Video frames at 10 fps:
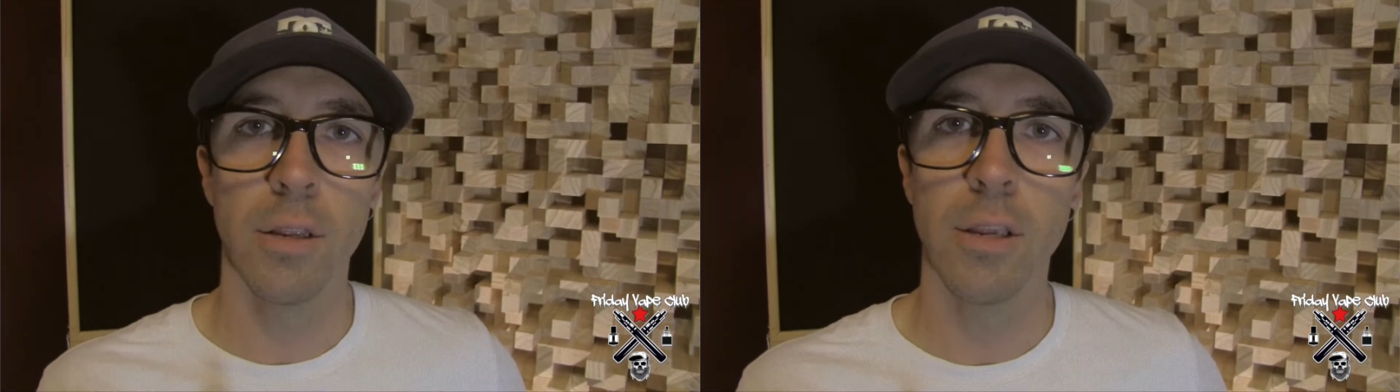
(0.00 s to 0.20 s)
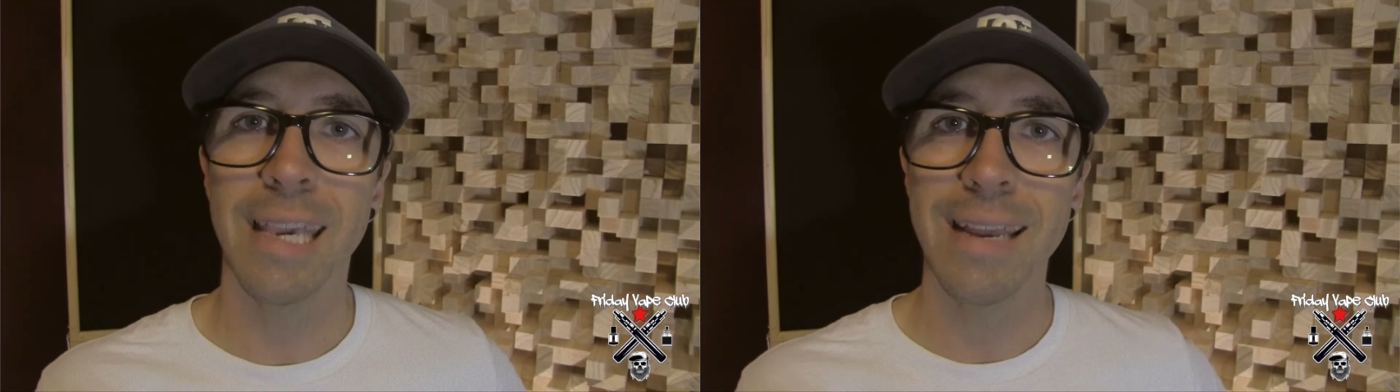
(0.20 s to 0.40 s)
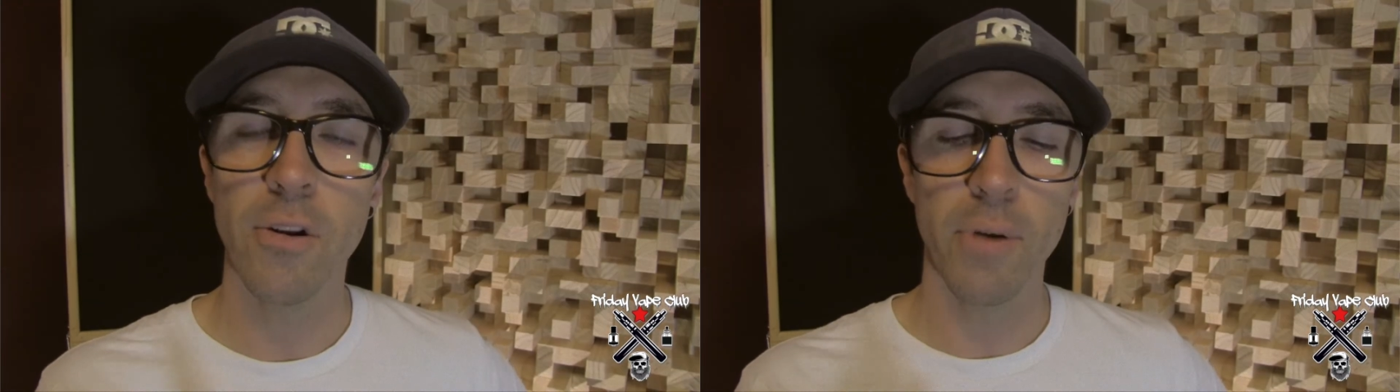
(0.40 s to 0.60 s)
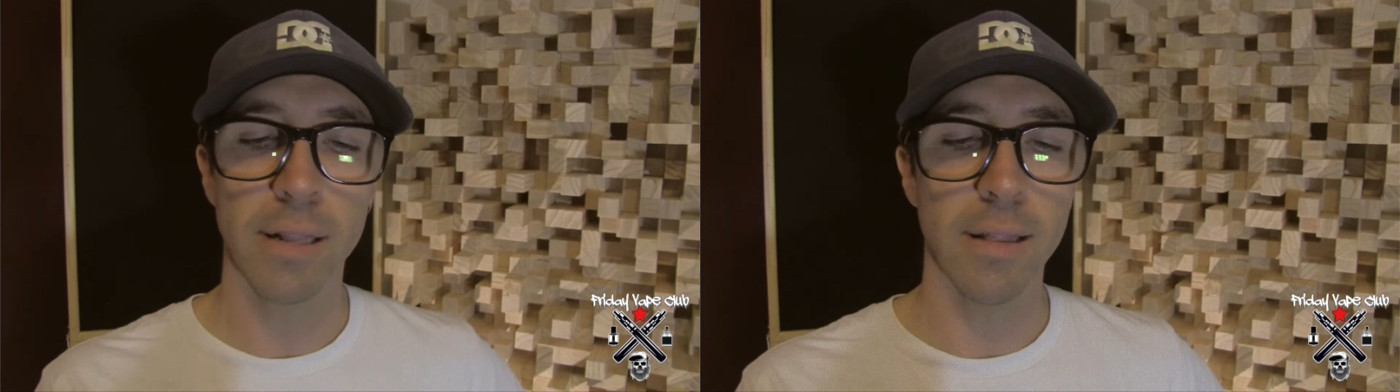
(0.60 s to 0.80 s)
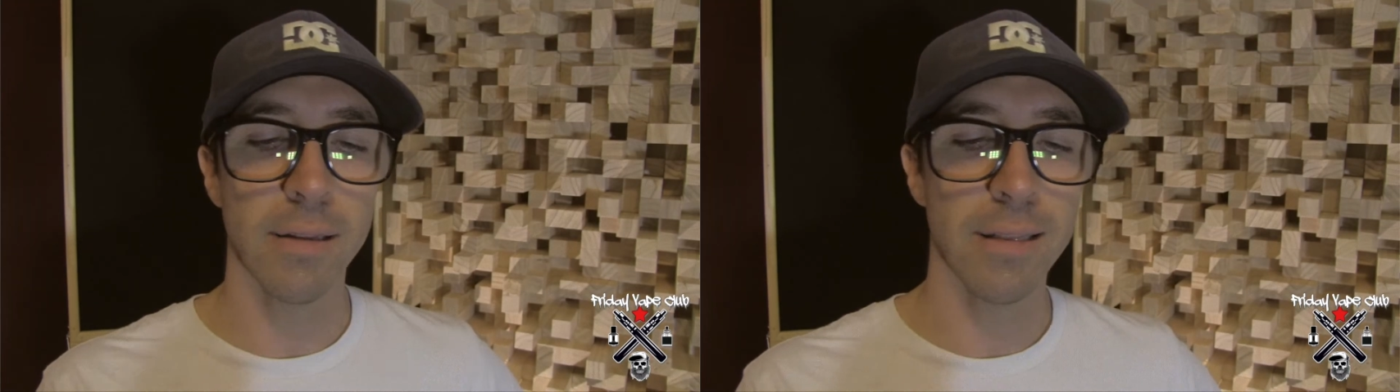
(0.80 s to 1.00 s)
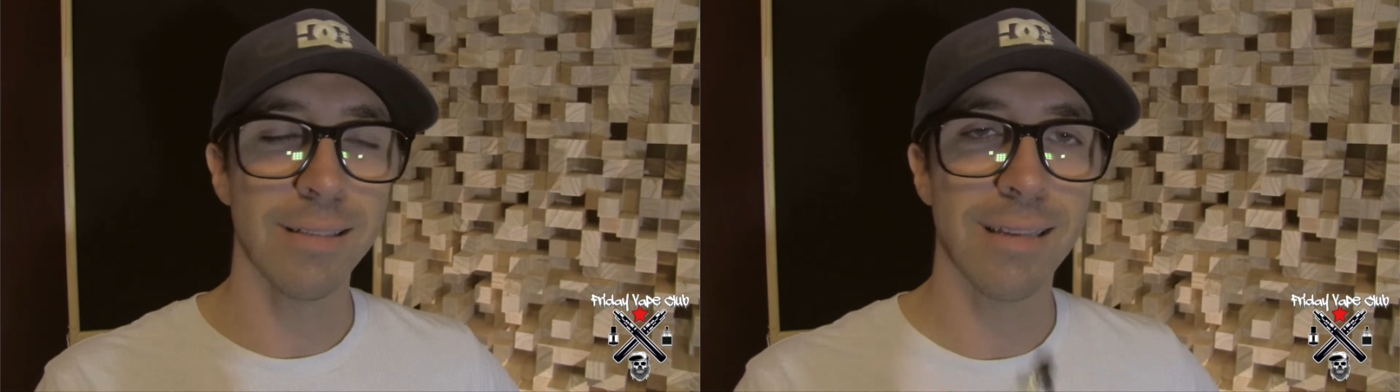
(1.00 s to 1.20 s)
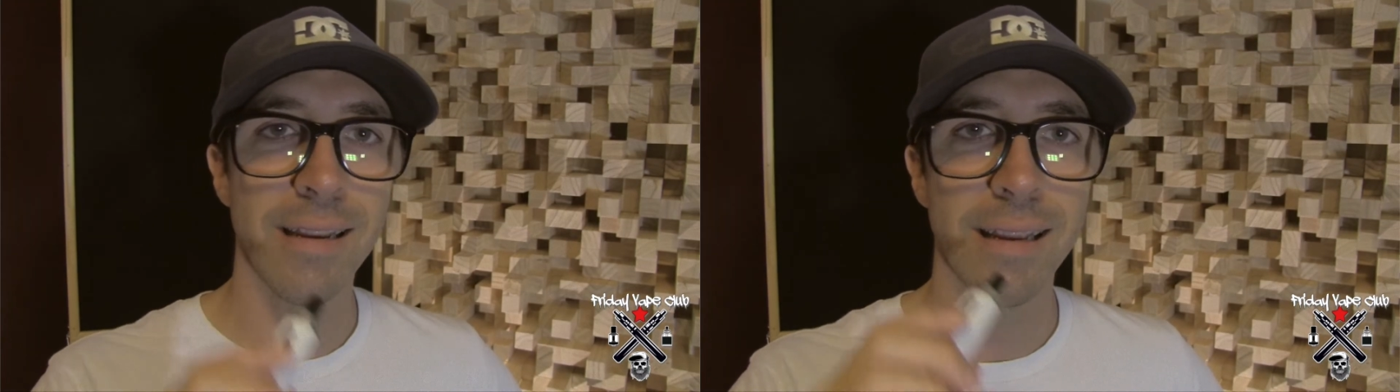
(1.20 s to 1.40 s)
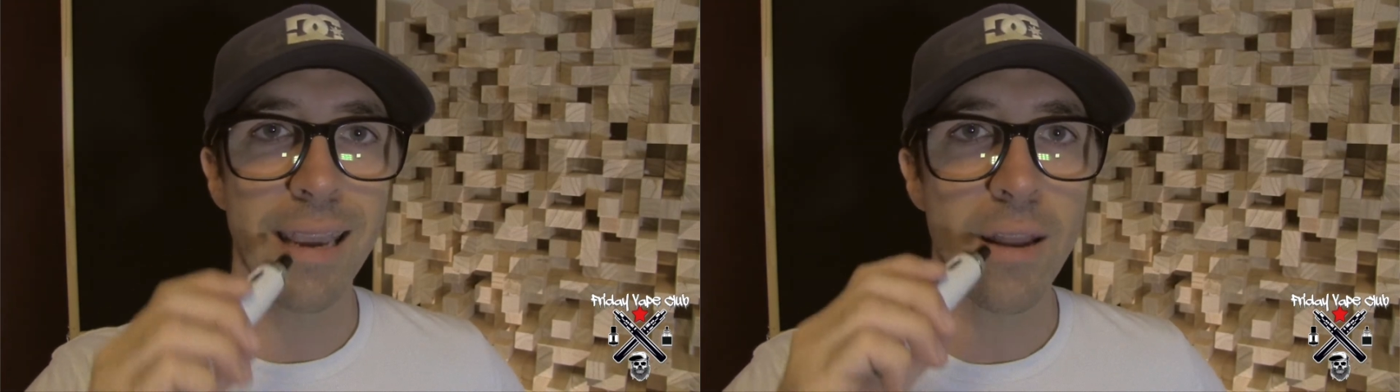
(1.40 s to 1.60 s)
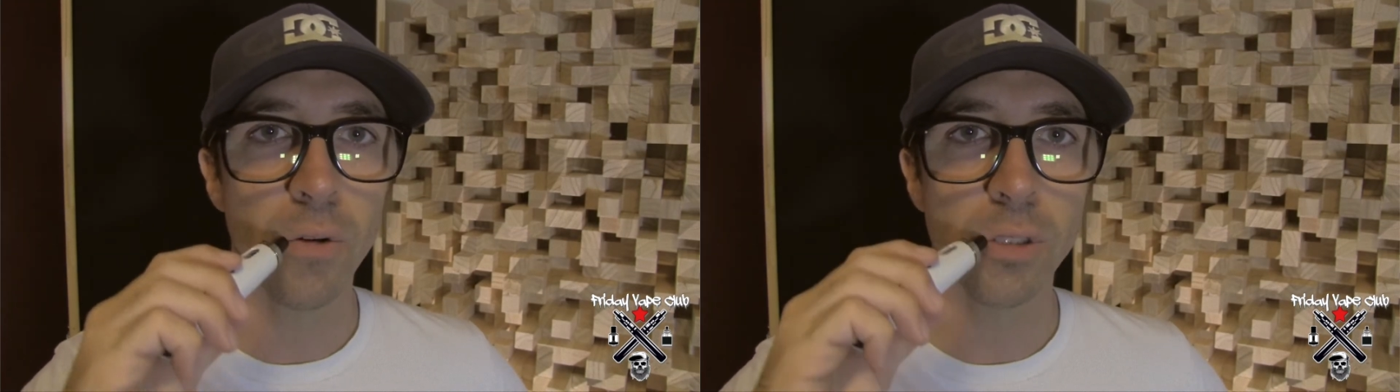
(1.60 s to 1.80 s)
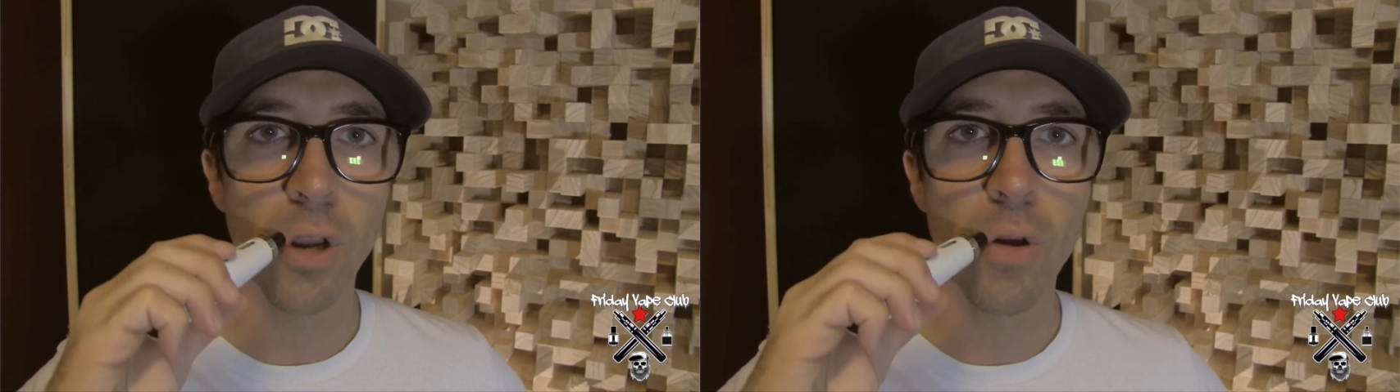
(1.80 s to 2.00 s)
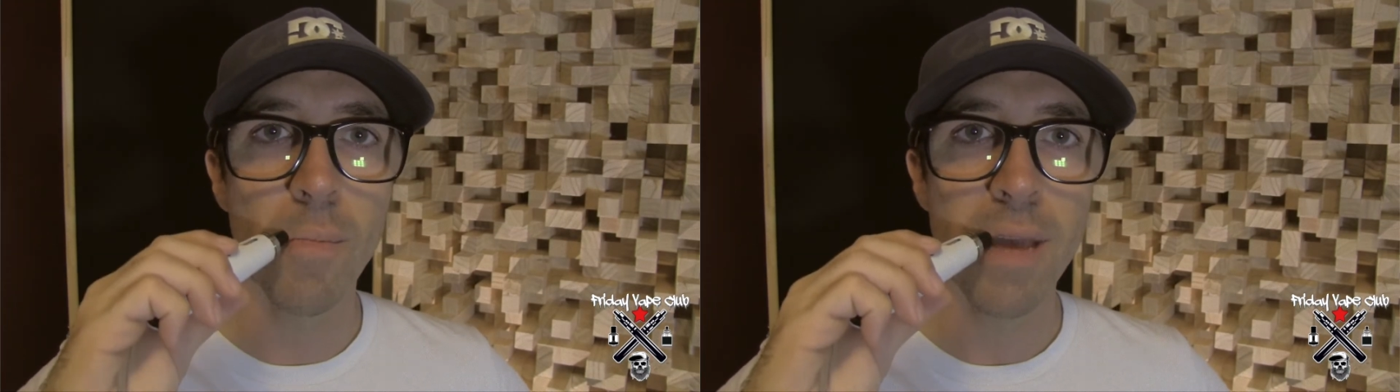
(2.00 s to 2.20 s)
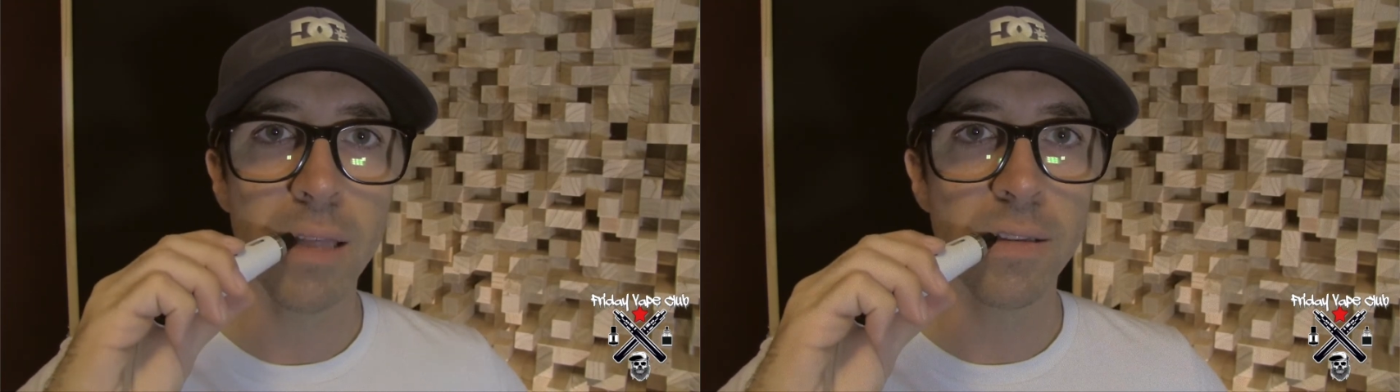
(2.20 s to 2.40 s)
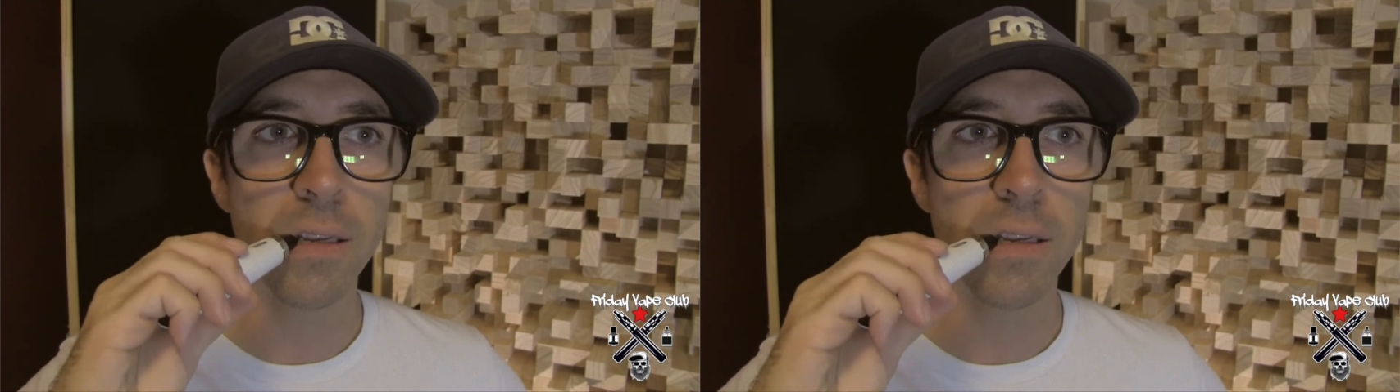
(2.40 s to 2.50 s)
You can direct lung this and you can also mouth